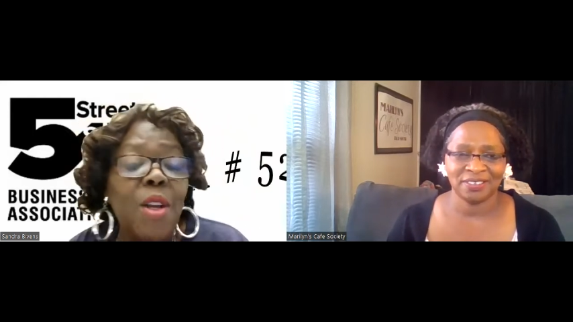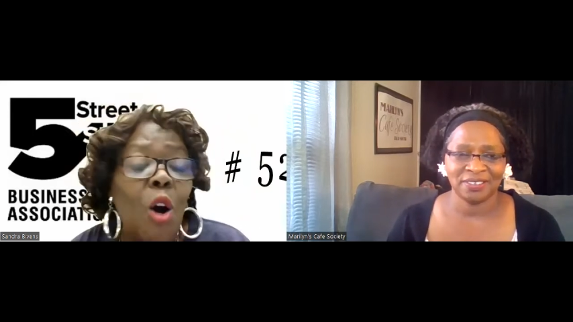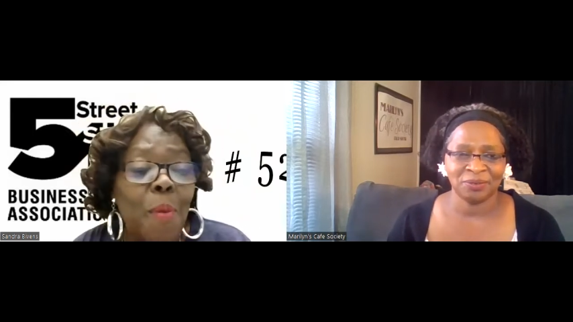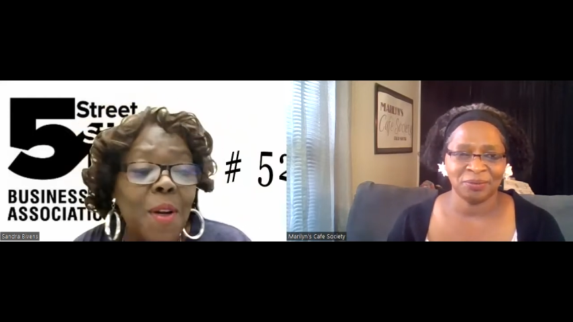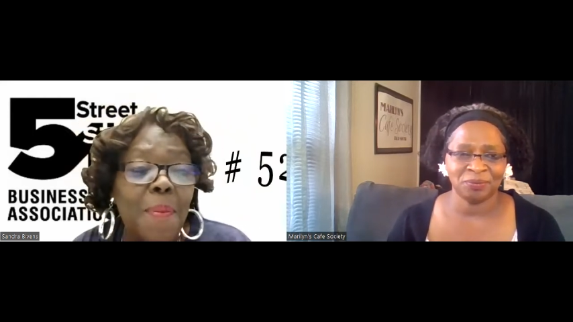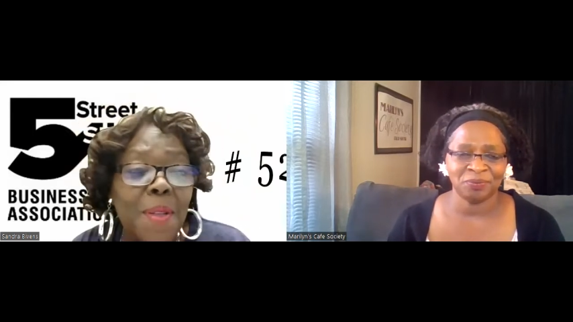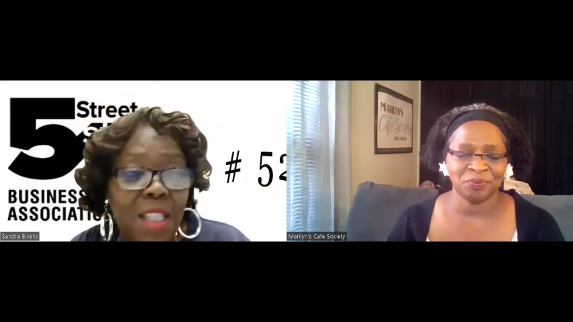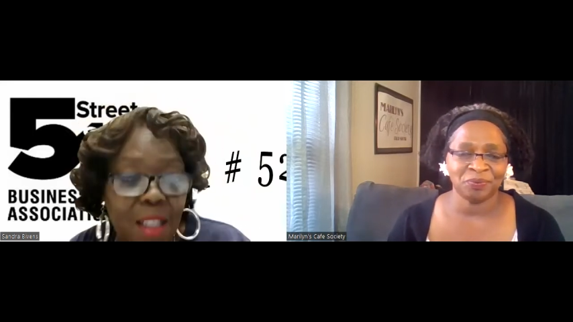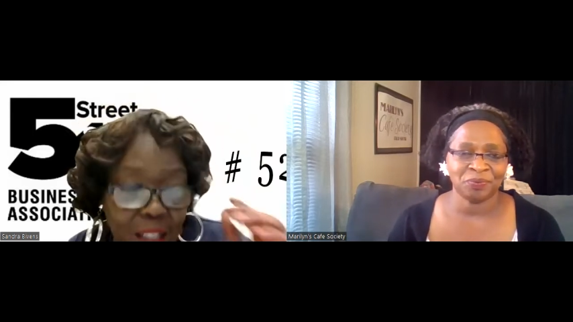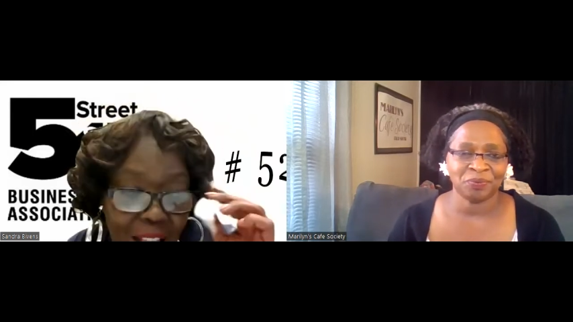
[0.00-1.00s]
Speaker 1: we open up at
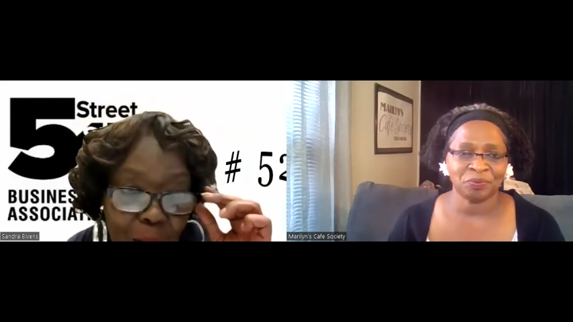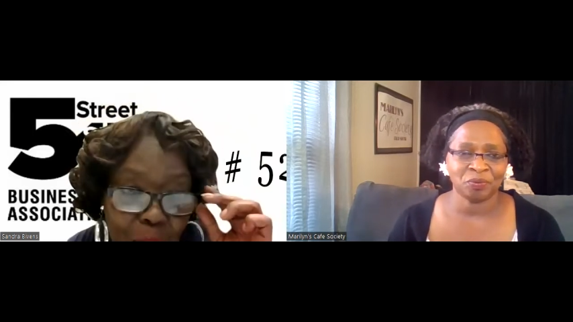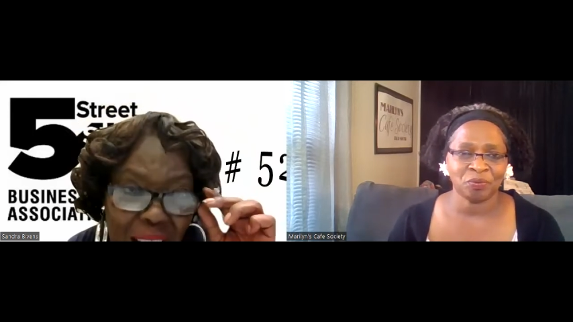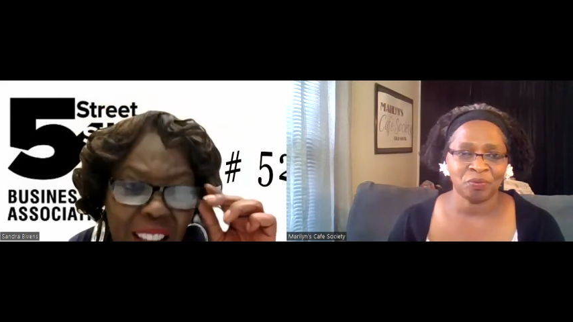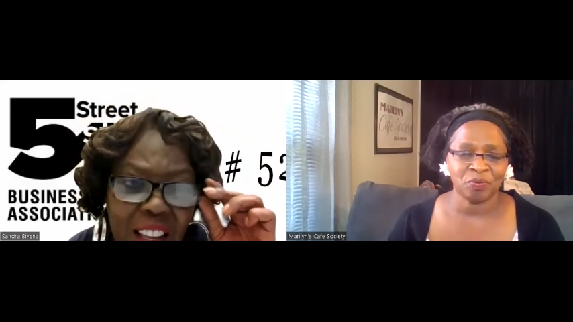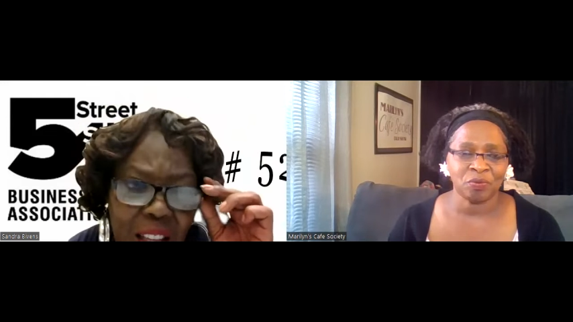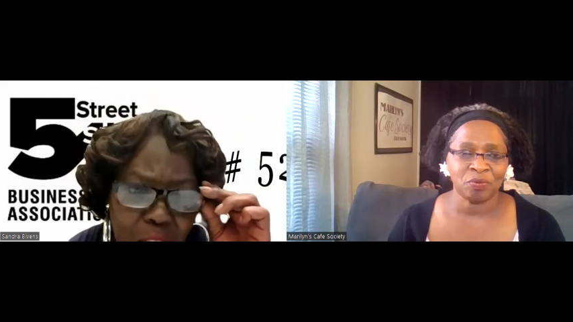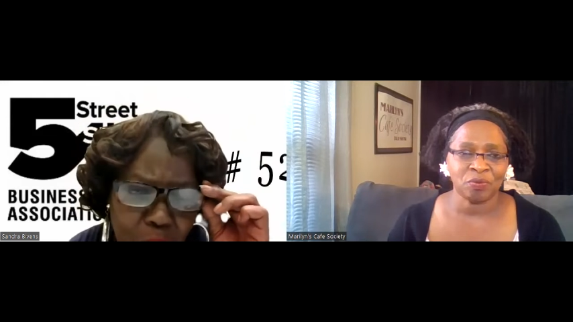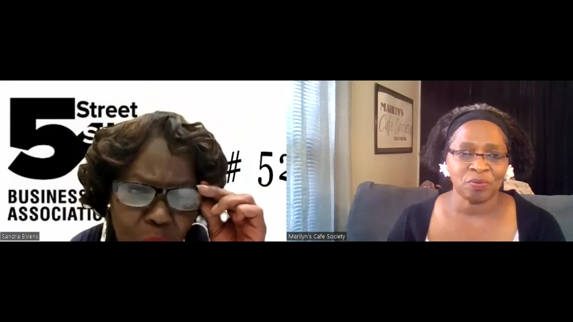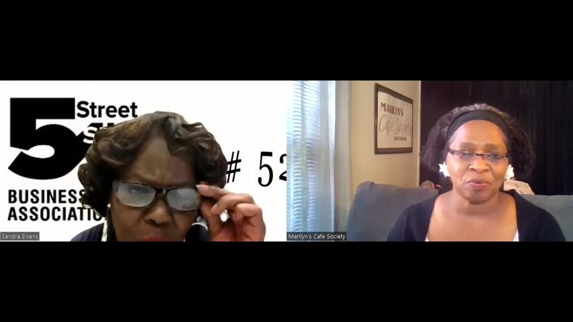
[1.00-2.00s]
10 o'clock with our
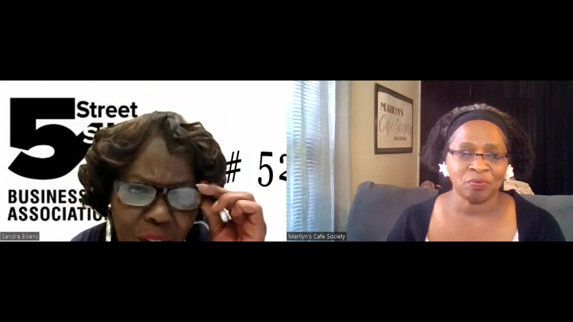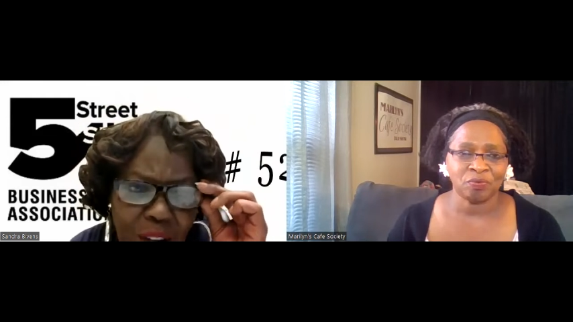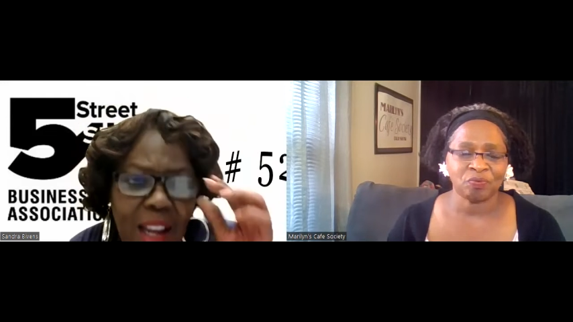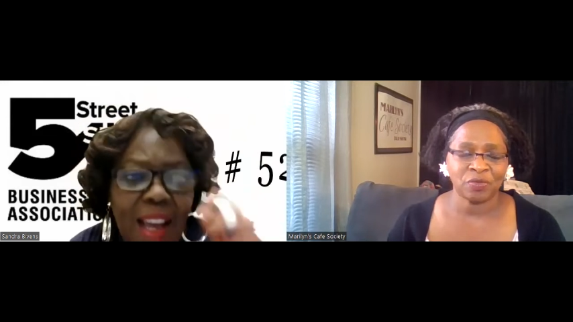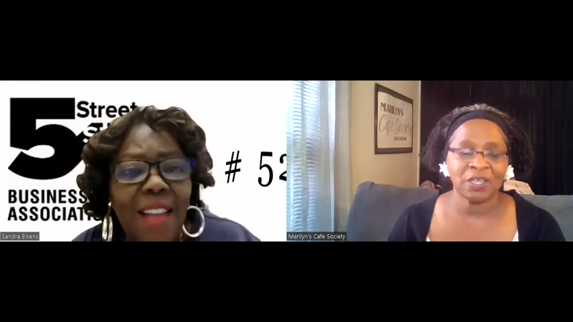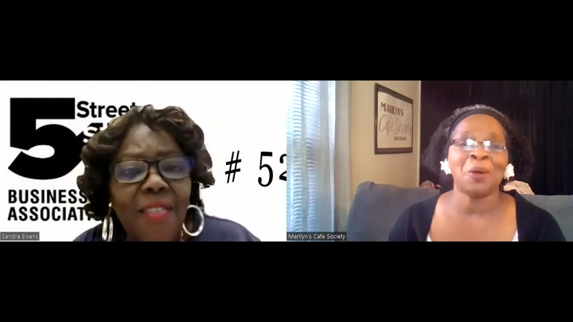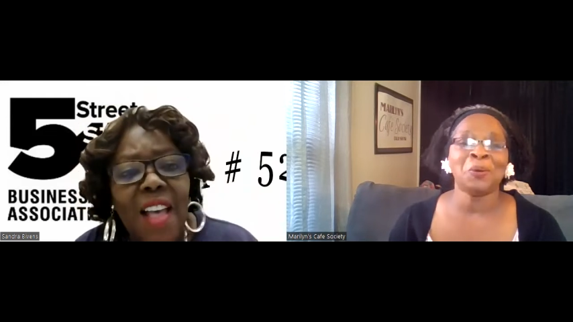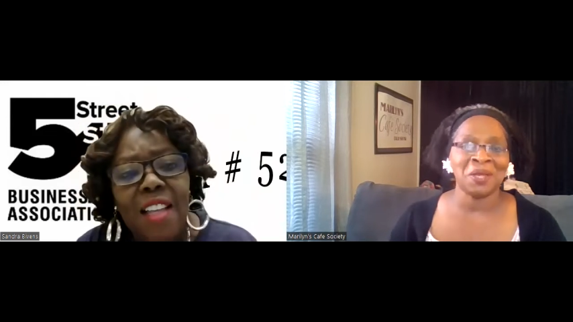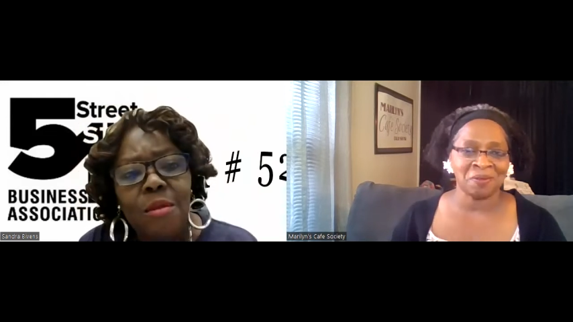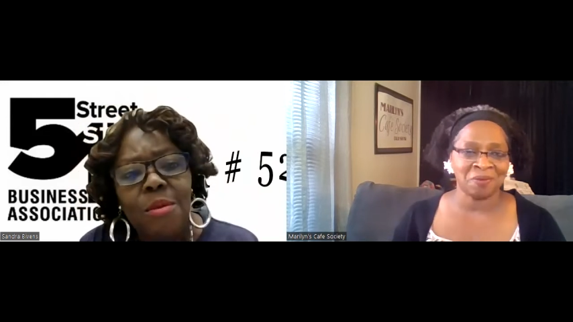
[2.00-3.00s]
kids' corner, and
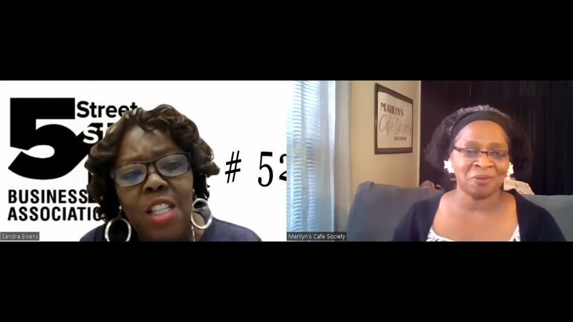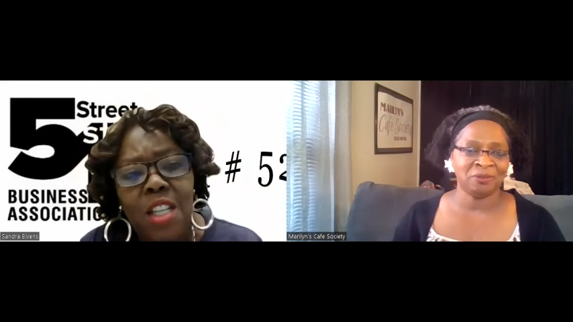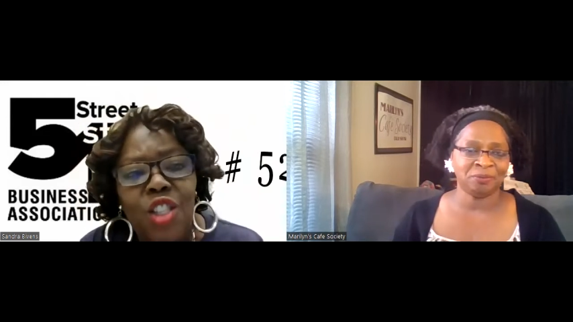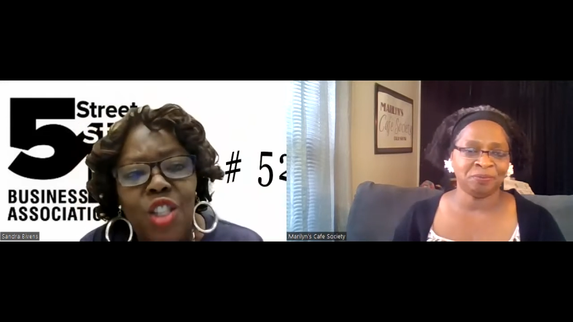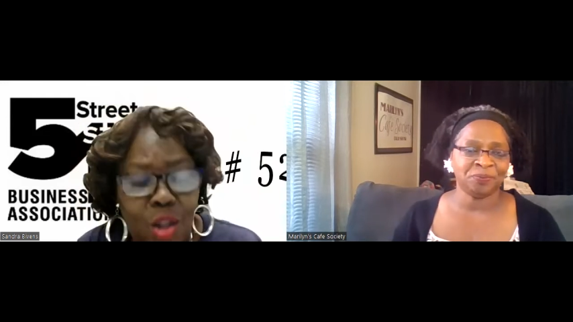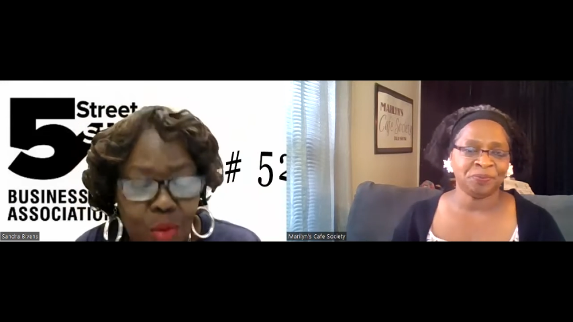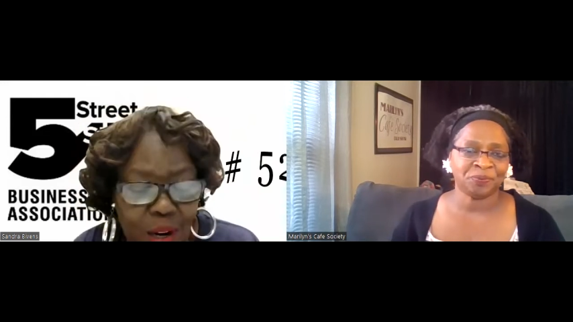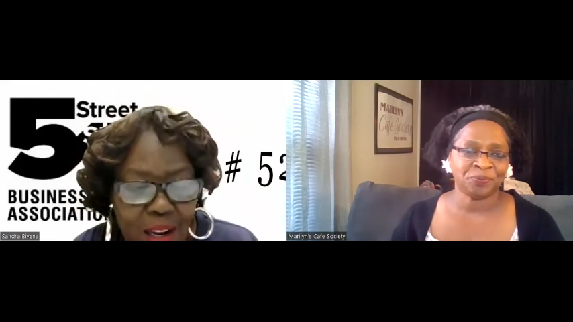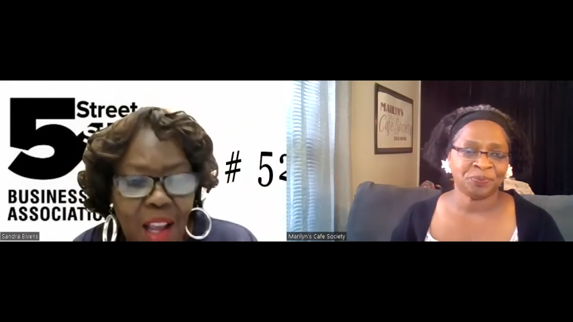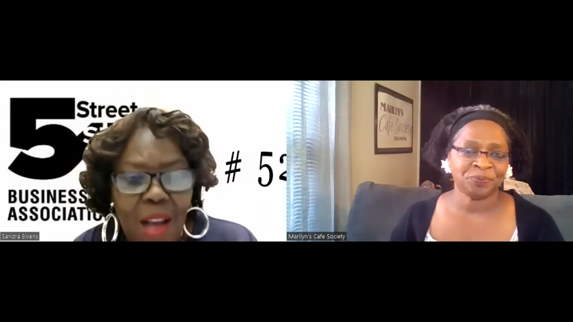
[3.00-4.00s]
that's from 10 to
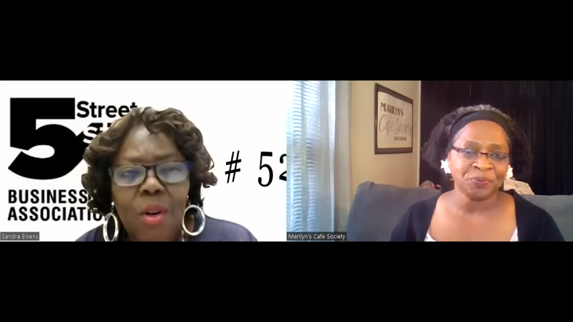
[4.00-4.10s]
3.